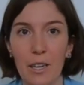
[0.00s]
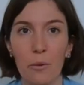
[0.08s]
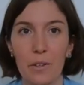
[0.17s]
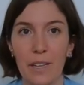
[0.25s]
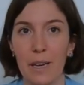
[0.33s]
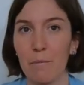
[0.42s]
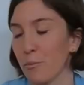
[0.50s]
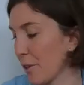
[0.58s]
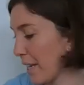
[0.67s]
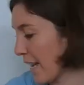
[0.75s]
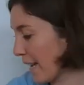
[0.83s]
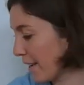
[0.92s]
clothes I'm
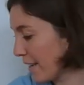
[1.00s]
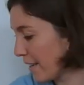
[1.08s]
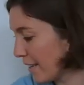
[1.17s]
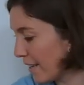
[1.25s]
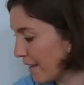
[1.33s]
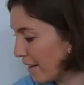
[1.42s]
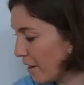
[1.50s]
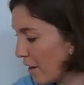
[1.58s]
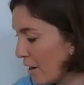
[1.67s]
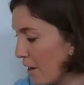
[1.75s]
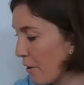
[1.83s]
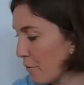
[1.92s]
bringing.
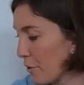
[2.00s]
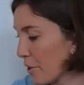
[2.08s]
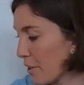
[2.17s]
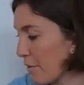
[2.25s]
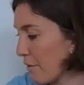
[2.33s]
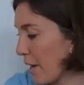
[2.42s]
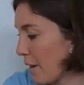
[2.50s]
First off,